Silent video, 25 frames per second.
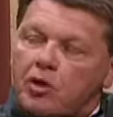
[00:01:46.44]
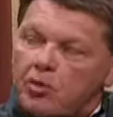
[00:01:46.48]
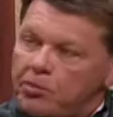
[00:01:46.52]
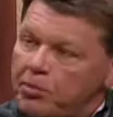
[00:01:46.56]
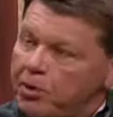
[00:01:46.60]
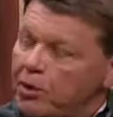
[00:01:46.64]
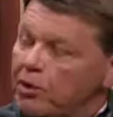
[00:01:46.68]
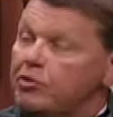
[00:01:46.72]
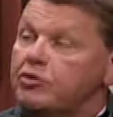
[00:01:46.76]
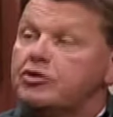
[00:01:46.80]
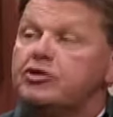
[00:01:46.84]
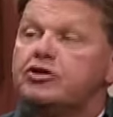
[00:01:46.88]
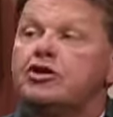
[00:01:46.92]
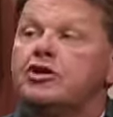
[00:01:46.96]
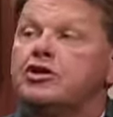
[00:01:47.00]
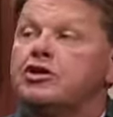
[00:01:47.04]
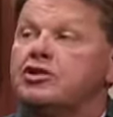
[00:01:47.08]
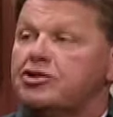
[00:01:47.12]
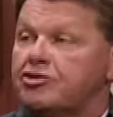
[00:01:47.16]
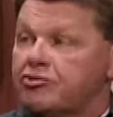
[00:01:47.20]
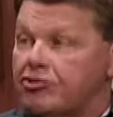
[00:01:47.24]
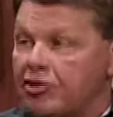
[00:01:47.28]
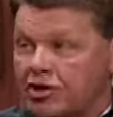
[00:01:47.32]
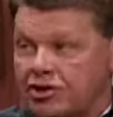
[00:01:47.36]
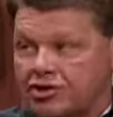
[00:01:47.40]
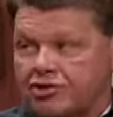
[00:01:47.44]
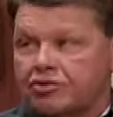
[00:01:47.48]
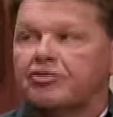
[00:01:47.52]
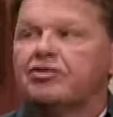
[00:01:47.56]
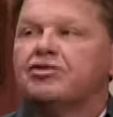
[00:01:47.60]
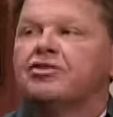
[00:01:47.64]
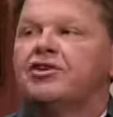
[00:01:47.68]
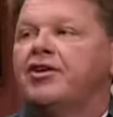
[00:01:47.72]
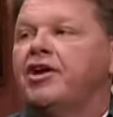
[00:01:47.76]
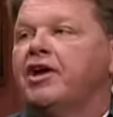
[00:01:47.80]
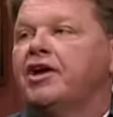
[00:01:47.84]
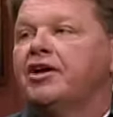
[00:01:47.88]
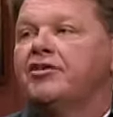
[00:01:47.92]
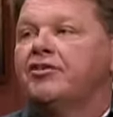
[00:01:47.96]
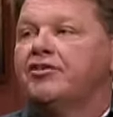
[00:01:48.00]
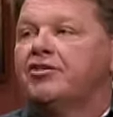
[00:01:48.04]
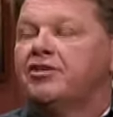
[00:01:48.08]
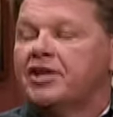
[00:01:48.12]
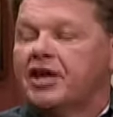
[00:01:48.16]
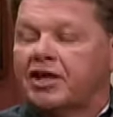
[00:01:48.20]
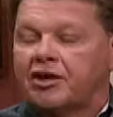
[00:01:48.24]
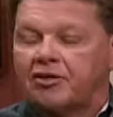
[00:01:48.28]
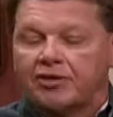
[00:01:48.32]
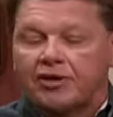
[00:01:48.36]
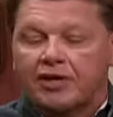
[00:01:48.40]
building structural
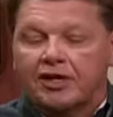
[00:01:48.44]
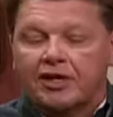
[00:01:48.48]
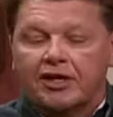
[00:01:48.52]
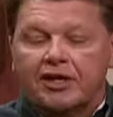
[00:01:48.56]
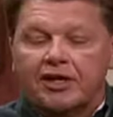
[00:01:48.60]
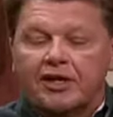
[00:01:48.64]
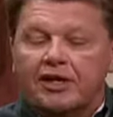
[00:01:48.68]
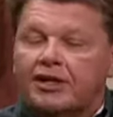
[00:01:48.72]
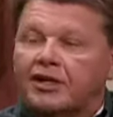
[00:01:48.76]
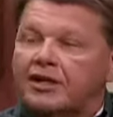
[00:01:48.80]
integrity,